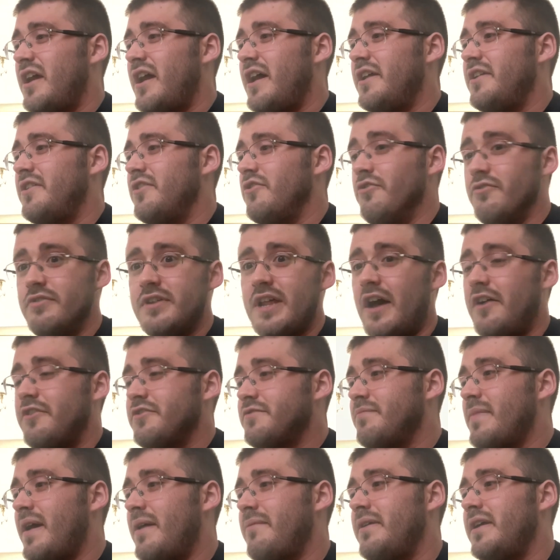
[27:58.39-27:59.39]
and who
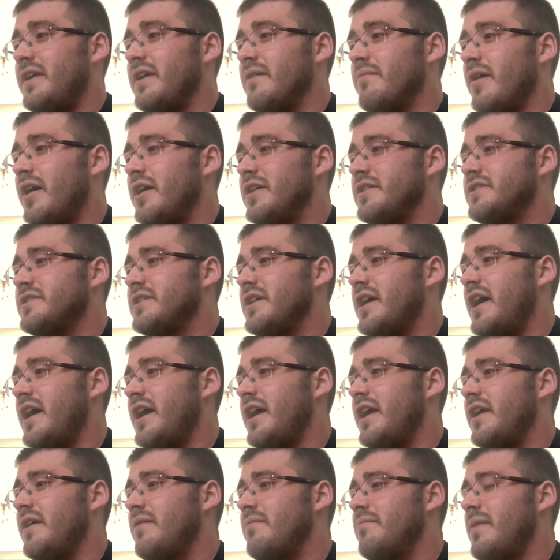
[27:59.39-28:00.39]
knows, maybe you might
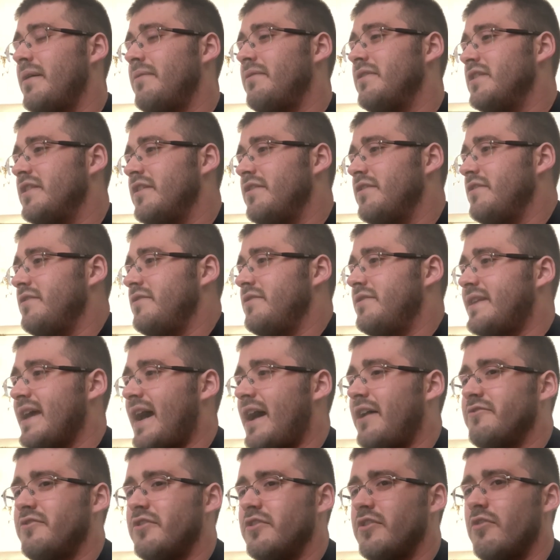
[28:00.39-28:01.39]
say, maybe in the
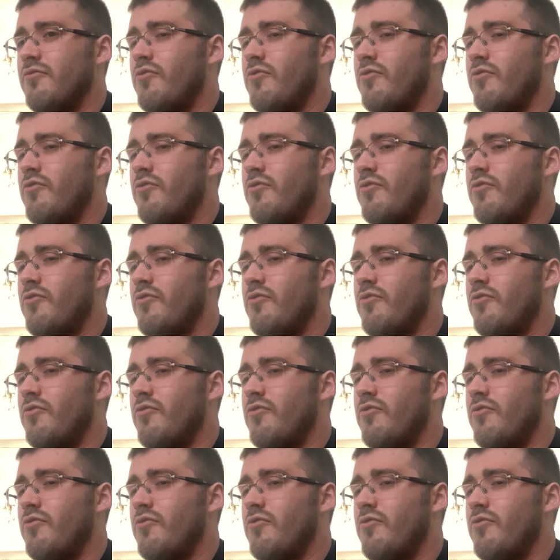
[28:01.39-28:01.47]
down of the